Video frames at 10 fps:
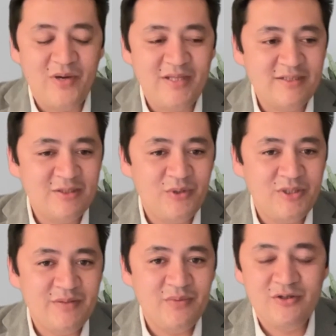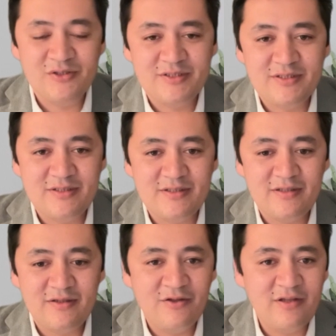my next question, because
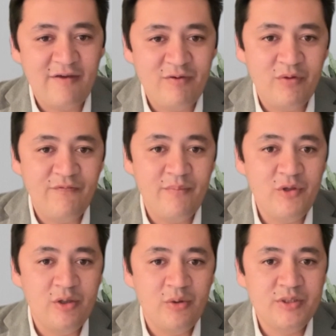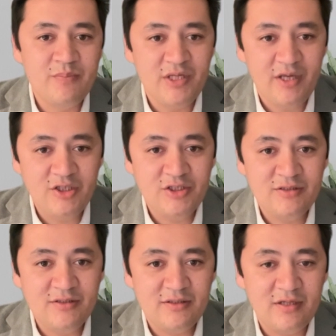not everyone familiar with
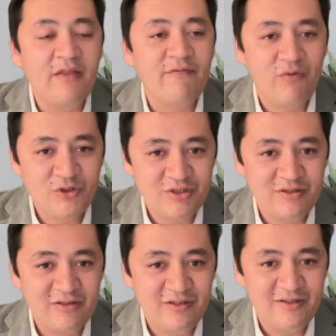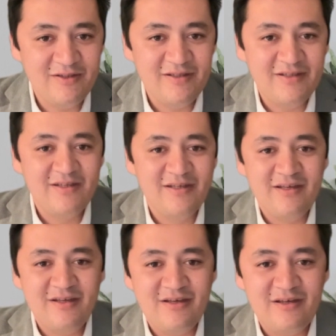mediation, unfortunately.
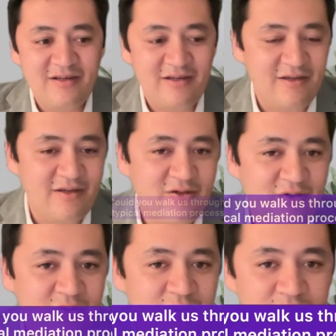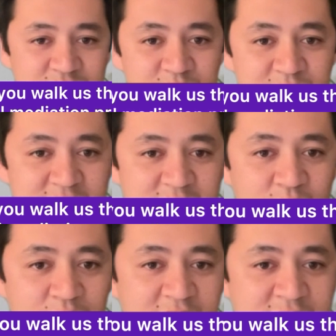Could you please
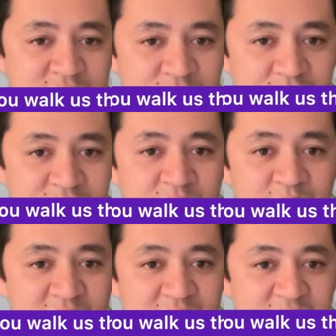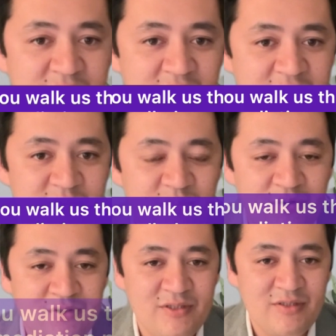walk us through your typical mediation
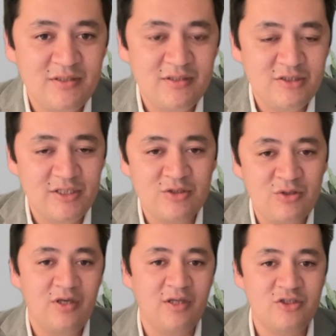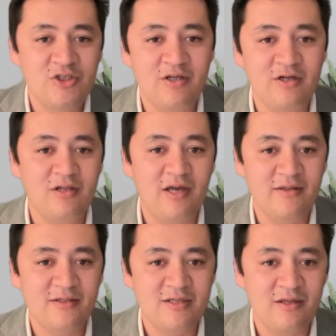process, just to get general
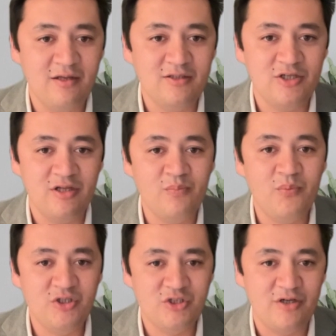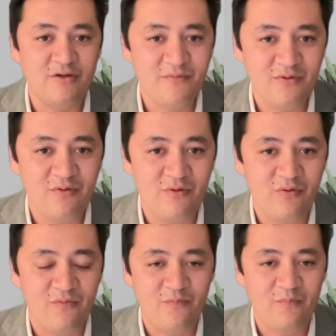understanding, general picture
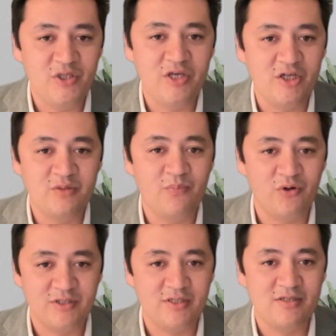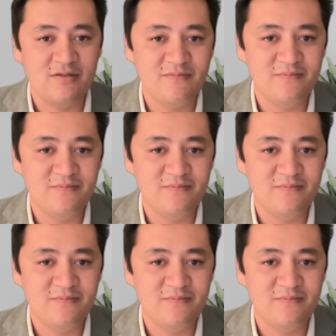of mediation process?